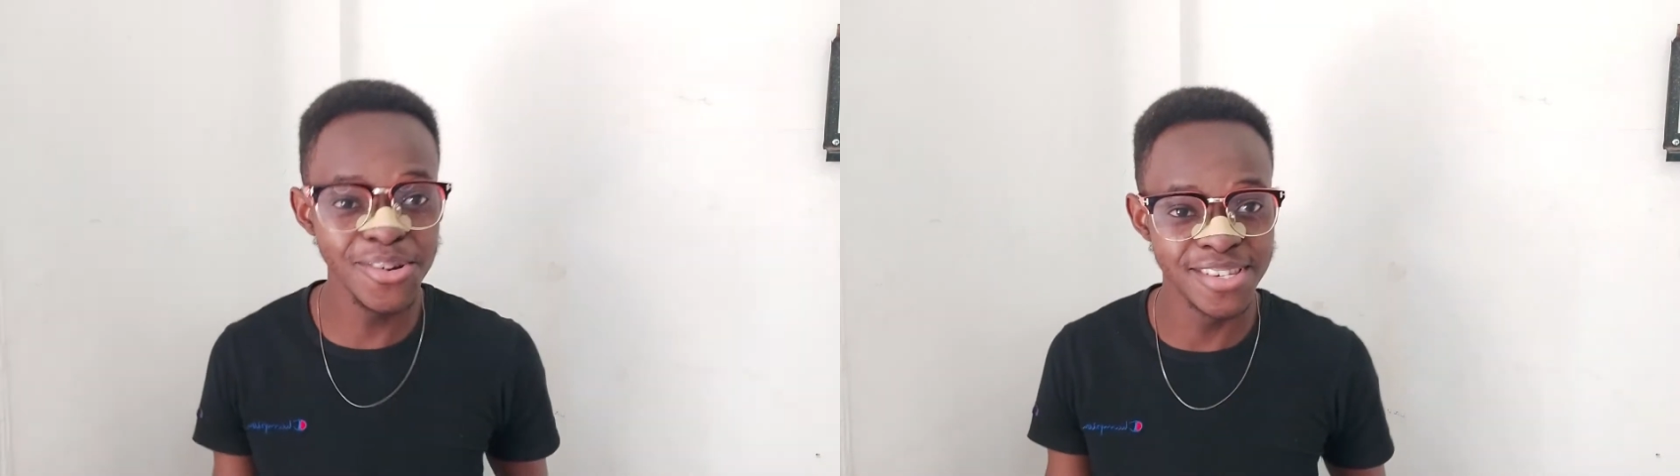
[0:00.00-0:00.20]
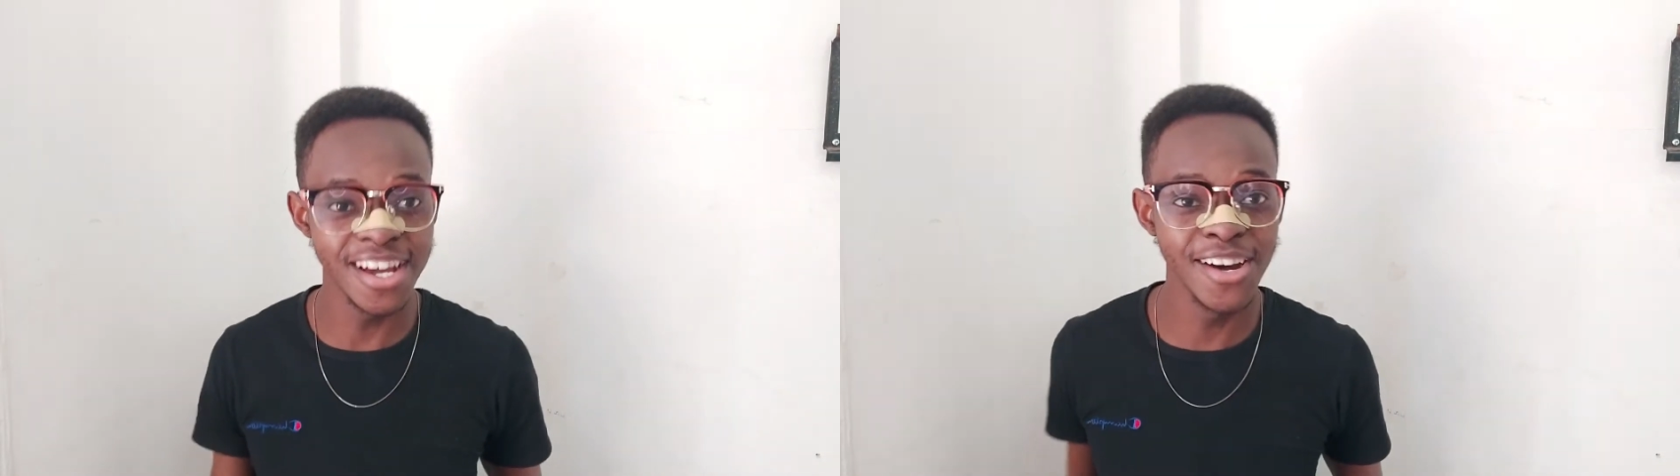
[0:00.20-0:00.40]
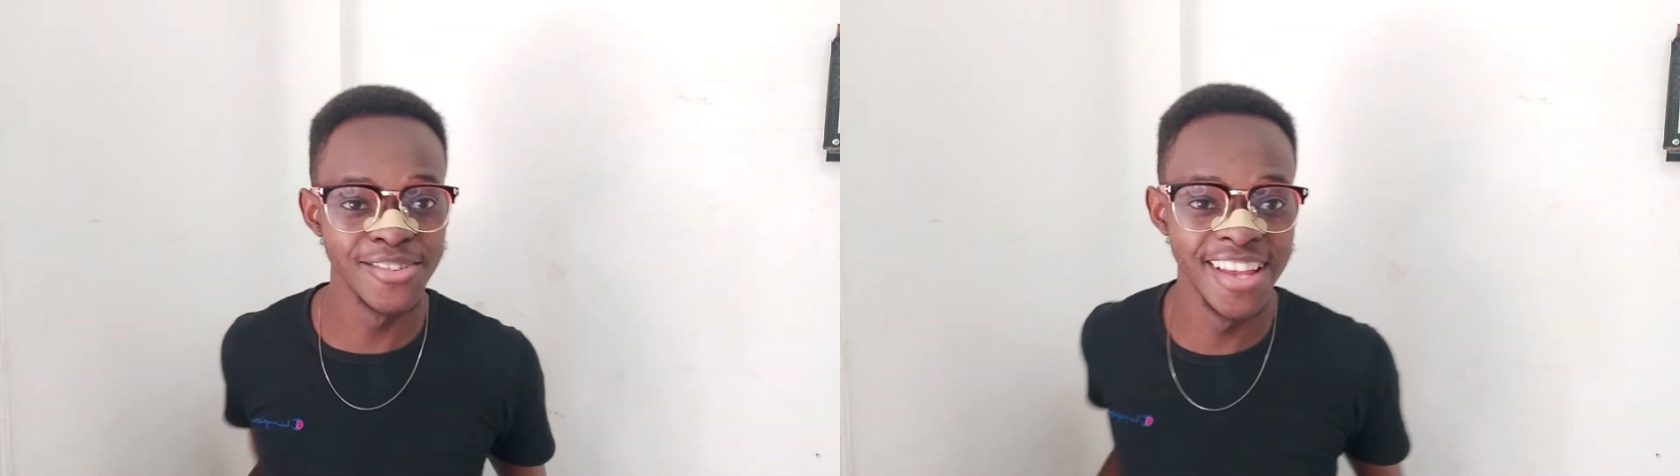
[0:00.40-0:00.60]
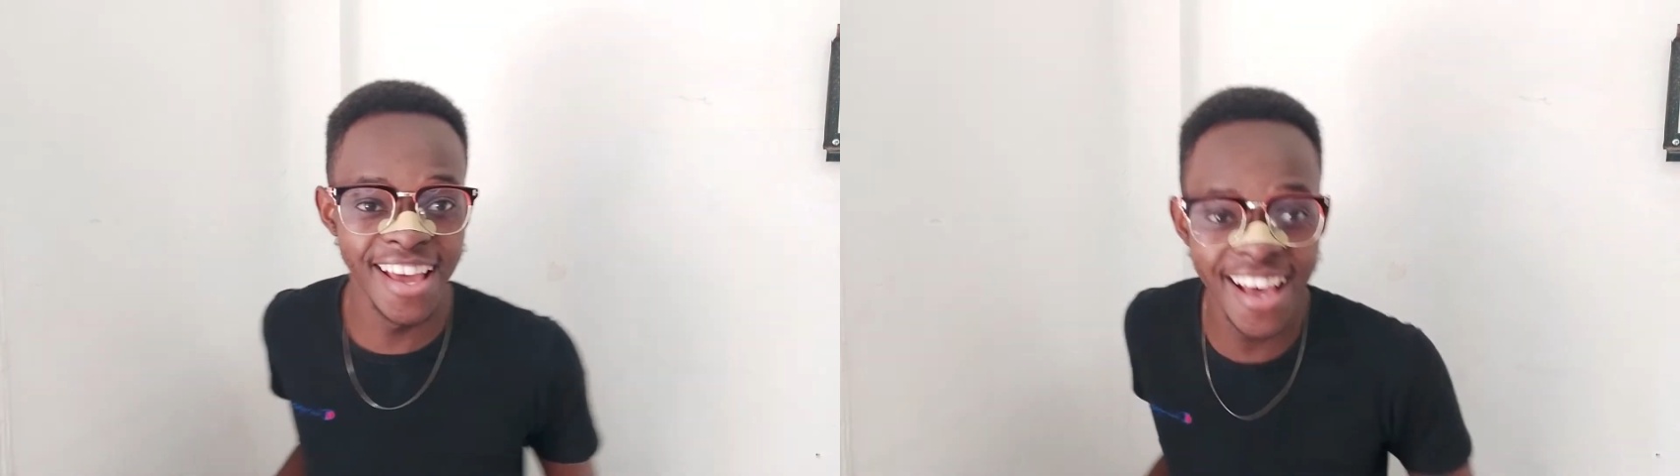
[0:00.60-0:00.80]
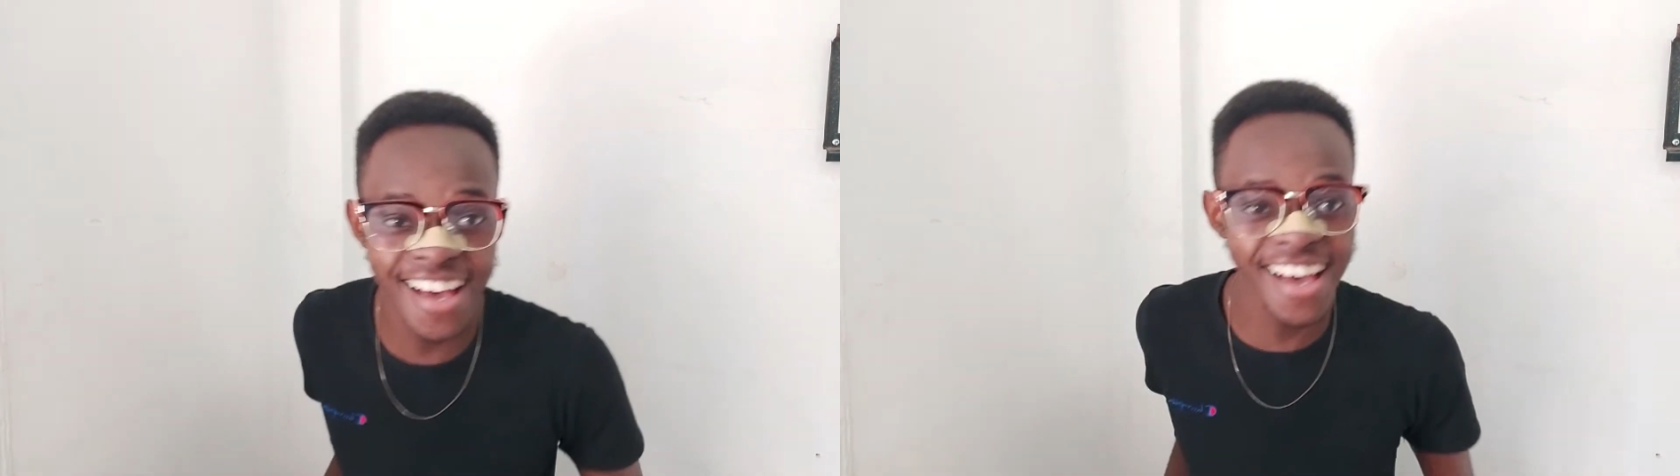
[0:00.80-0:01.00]
down.
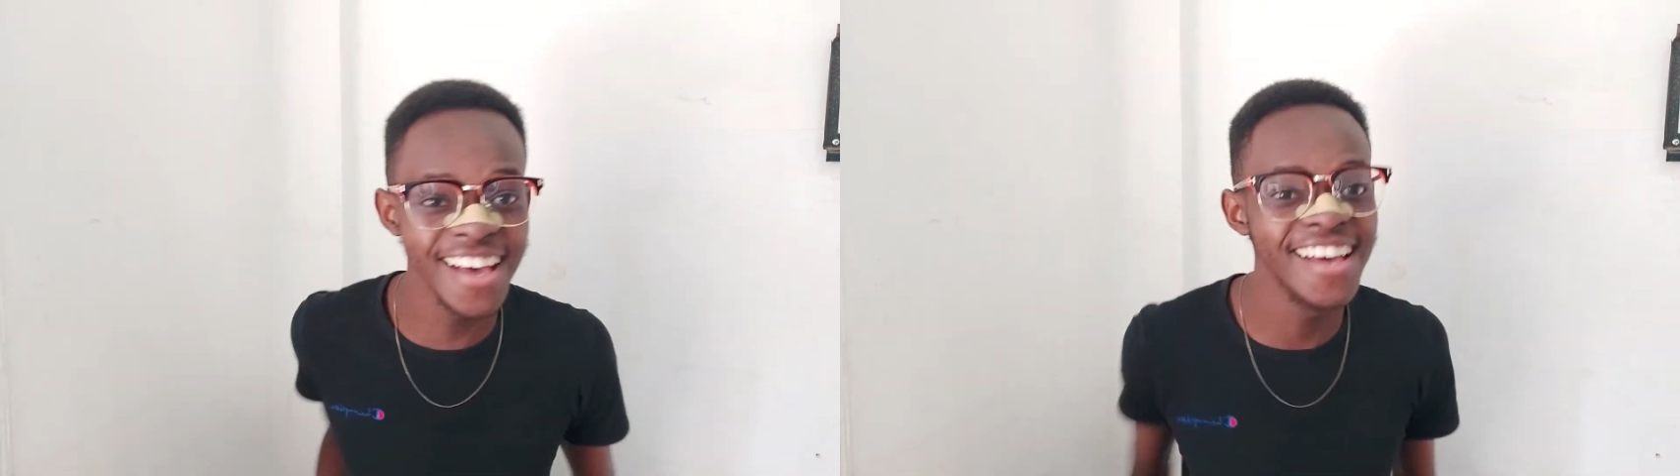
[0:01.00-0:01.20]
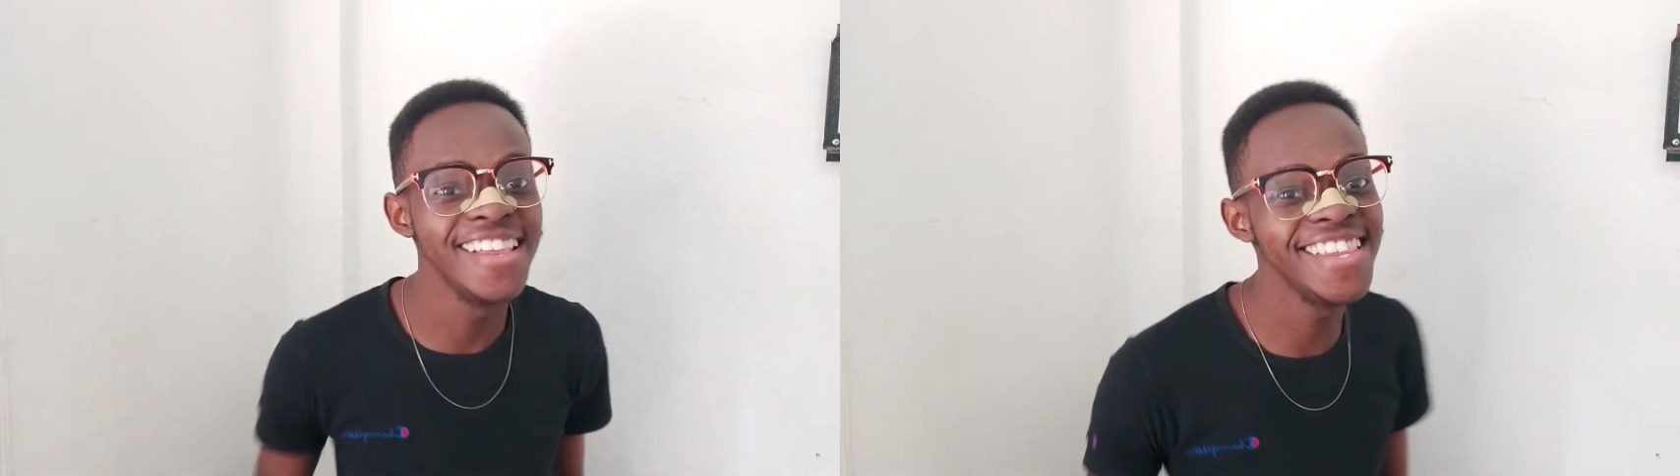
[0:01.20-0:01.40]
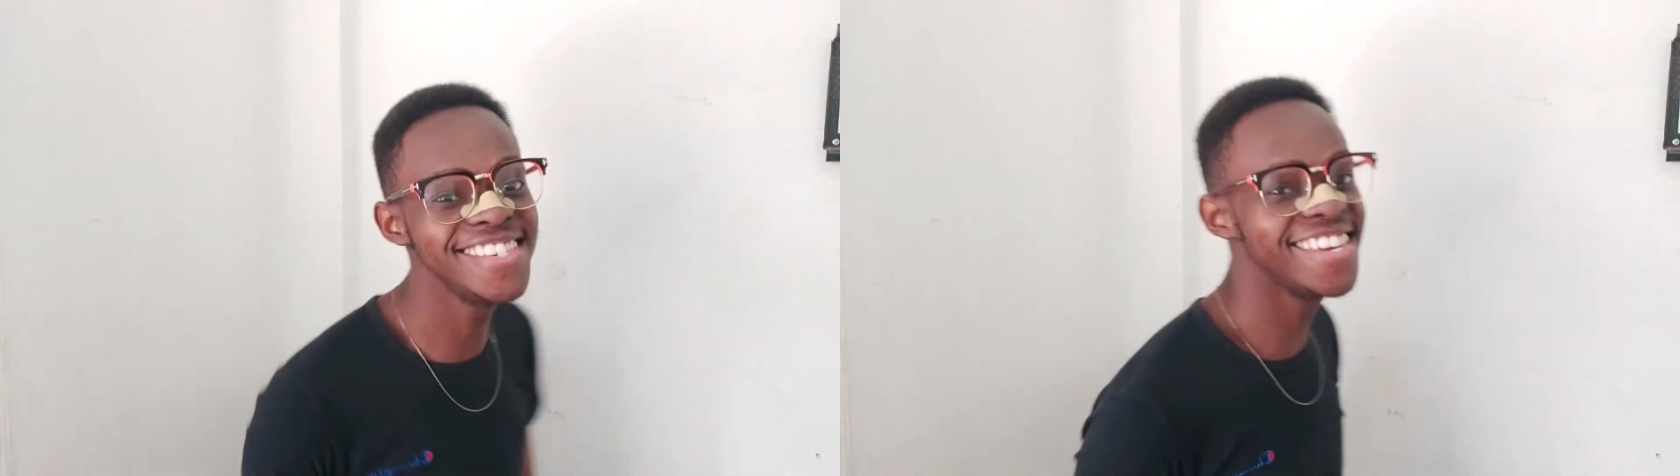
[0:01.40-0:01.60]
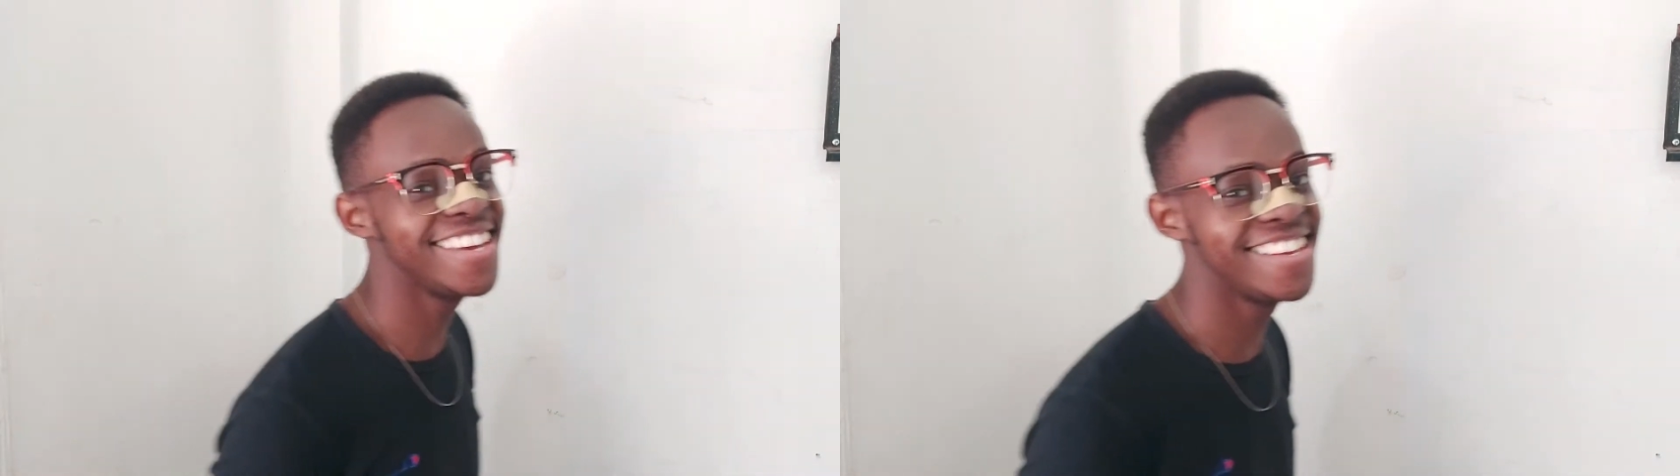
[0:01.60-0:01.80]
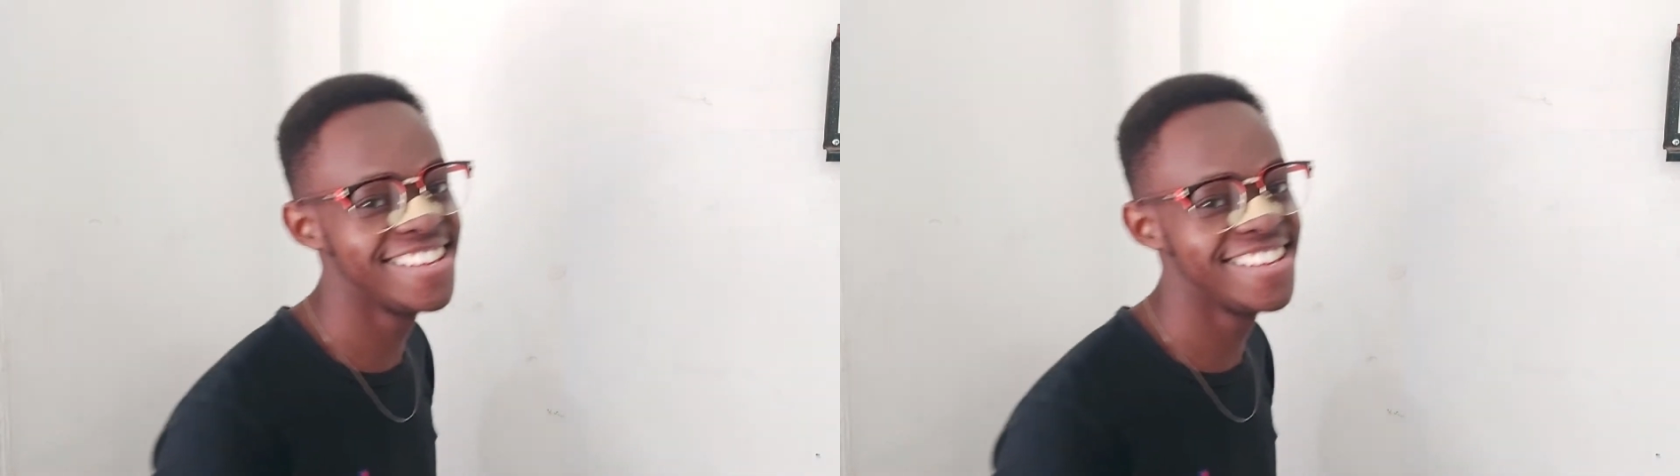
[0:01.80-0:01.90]
Let's get